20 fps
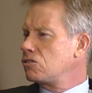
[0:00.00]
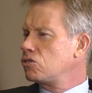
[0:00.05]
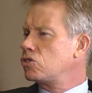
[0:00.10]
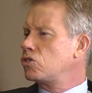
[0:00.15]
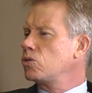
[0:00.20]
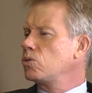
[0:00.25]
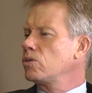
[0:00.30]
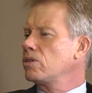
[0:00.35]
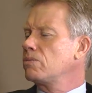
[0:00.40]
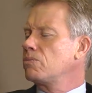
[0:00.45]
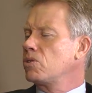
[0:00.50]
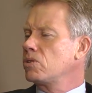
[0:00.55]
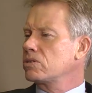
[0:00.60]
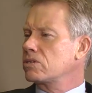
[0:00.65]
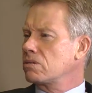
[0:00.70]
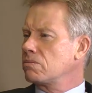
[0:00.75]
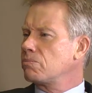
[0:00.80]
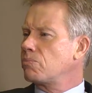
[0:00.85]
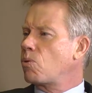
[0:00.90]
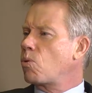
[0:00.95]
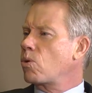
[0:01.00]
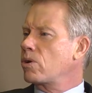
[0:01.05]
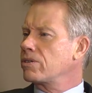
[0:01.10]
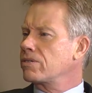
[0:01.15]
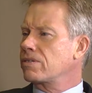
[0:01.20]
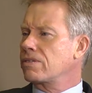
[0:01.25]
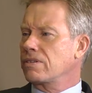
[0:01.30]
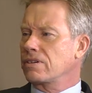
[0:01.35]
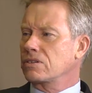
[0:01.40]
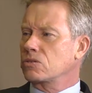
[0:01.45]
two of the most
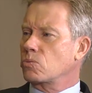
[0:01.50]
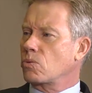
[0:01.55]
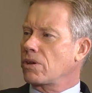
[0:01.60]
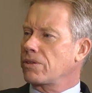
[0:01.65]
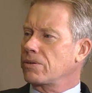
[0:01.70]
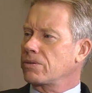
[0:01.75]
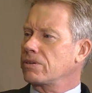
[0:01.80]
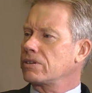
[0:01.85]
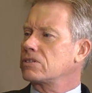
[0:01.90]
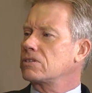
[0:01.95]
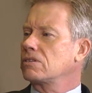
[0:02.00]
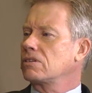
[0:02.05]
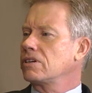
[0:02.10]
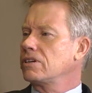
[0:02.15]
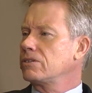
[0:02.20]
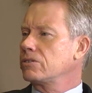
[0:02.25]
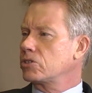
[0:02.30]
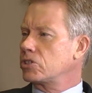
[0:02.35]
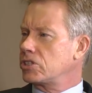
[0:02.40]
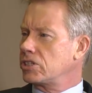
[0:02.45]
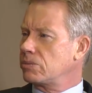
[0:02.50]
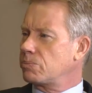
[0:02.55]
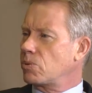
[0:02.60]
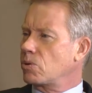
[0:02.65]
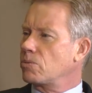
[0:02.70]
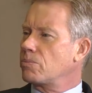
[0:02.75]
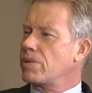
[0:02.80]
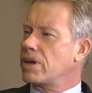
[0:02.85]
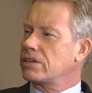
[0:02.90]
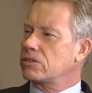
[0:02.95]
important things, whether it's leadership
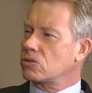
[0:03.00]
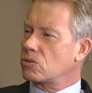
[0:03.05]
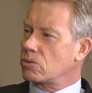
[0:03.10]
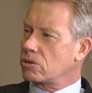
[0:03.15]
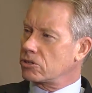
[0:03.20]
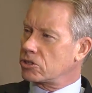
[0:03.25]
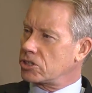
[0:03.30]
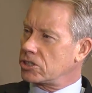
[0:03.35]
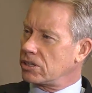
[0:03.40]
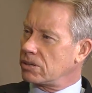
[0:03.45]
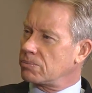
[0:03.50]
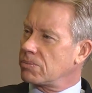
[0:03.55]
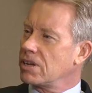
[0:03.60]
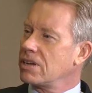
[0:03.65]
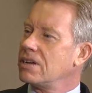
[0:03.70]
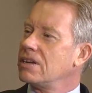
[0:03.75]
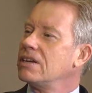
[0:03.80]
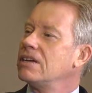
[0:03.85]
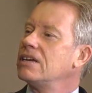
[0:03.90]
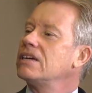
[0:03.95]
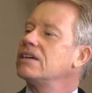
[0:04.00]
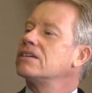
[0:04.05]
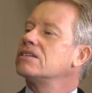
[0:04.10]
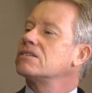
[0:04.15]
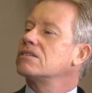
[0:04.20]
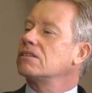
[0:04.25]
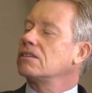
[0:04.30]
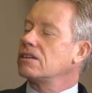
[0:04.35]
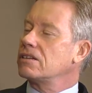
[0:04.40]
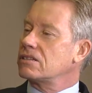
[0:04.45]
or mentorship,
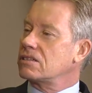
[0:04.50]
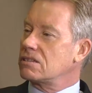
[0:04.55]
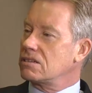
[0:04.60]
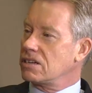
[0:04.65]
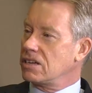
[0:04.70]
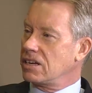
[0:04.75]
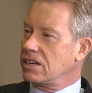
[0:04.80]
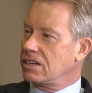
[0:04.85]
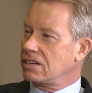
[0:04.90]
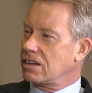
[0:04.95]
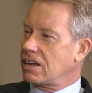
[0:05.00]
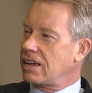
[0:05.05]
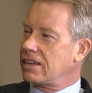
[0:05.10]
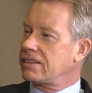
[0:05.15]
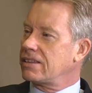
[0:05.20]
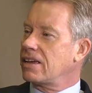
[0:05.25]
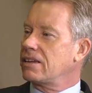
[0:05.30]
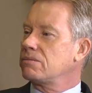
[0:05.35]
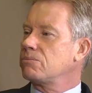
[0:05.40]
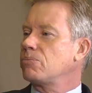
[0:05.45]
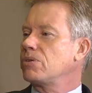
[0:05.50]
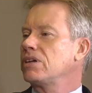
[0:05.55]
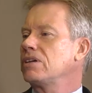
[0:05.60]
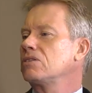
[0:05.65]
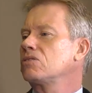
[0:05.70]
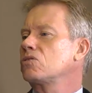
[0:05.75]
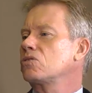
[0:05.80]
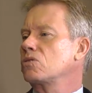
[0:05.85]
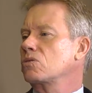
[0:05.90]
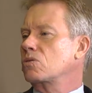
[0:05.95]
is listening and then
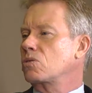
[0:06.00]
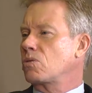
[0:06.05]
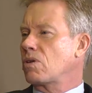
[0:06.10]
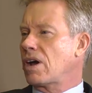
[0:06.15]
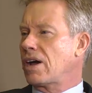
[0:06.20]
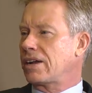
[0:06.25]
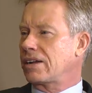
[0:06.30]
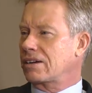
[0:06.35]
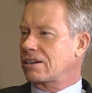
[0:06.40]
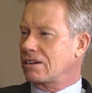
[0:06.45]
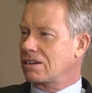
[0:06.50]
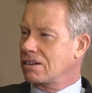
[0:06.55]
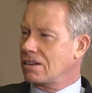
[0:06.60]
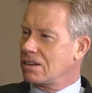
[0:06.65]
being Socratic.